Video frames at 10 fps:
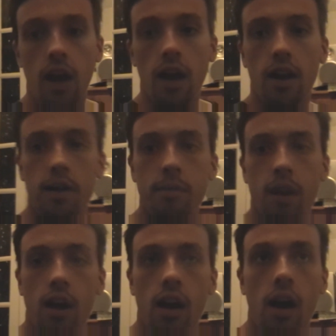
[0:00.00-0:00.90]

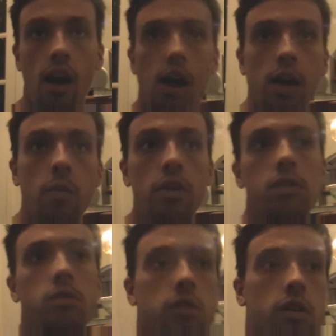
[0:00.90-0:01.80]
I
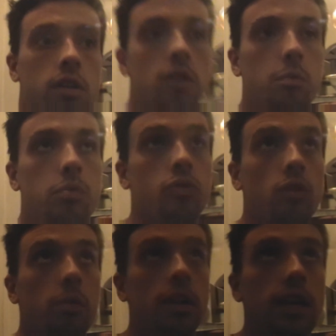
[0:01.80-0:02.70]
will
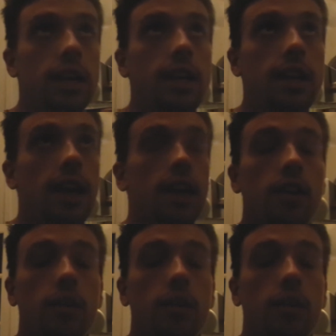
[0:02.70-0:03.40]
probably end